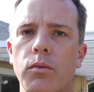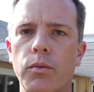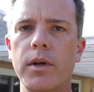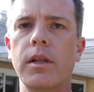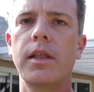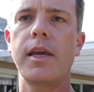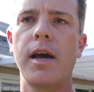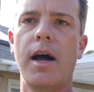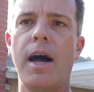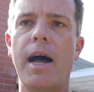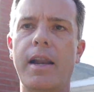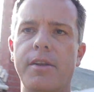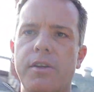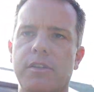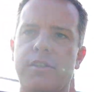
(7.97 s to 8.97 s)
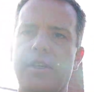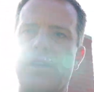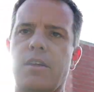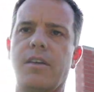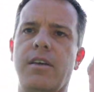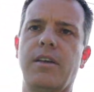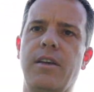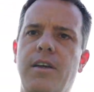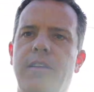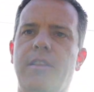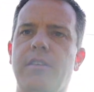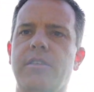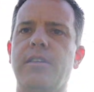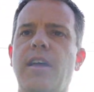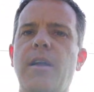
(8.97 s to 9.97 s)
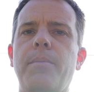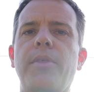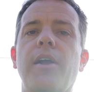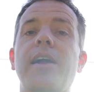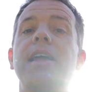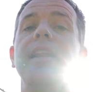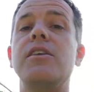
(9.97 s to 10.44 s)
really hot. You can see got the sun up there.